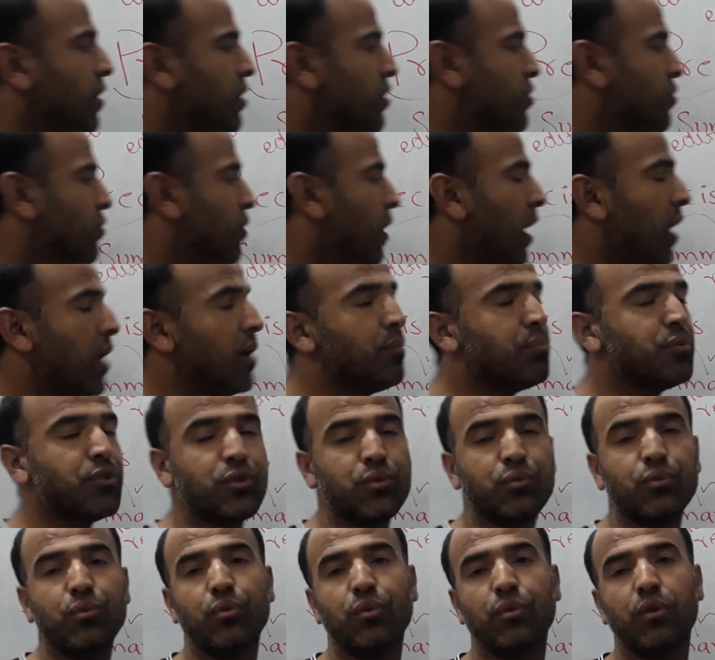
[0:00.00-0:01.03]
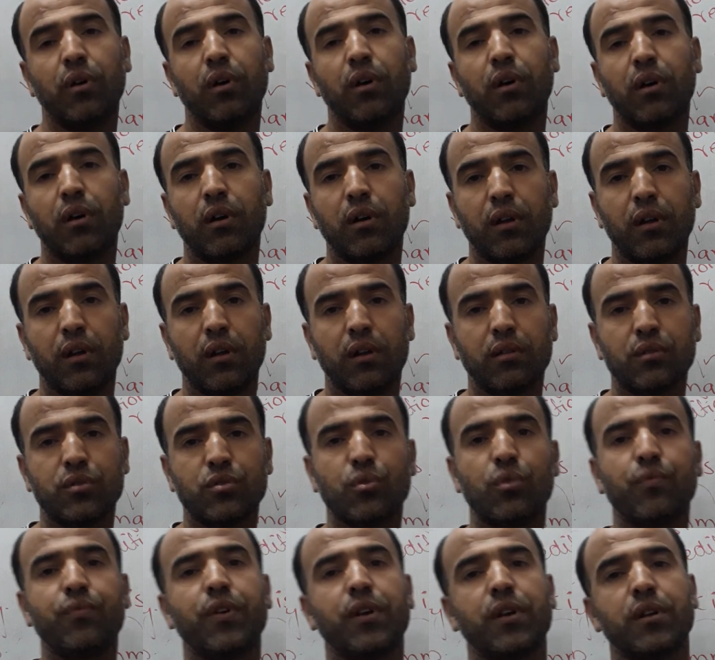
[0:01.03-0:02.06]
to help you, clear,
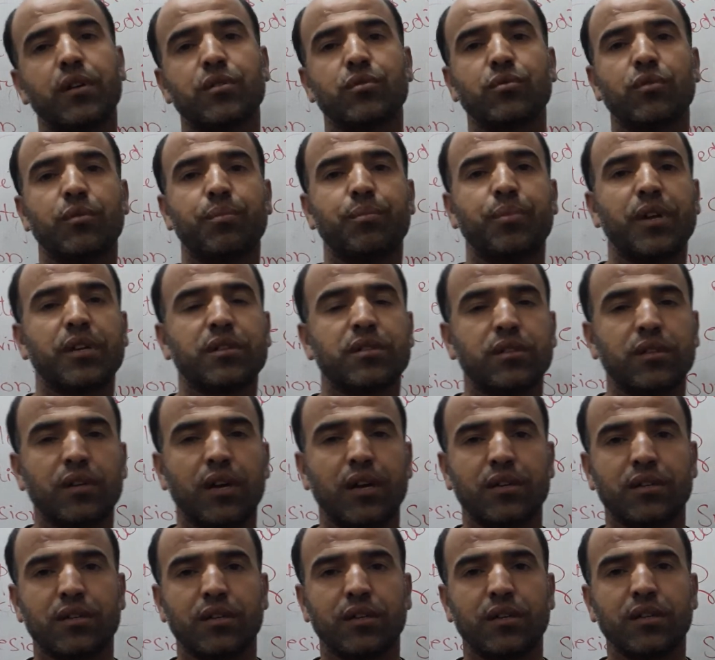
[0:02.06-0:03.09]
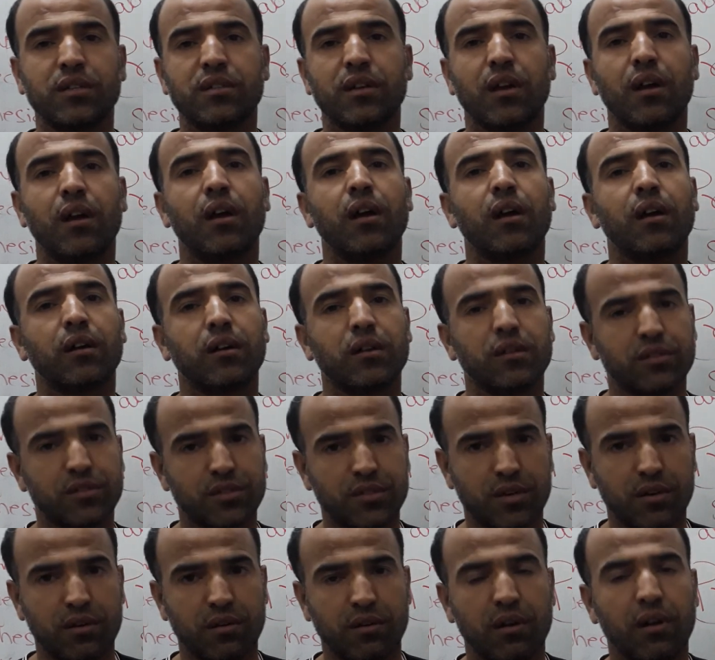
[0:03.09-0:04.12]
so far as your précis writing is
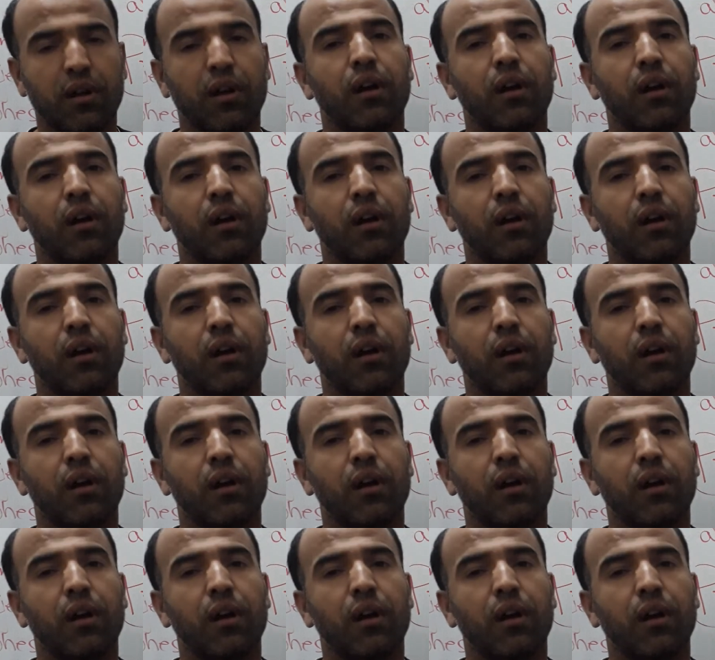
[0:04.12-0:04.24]
concerned.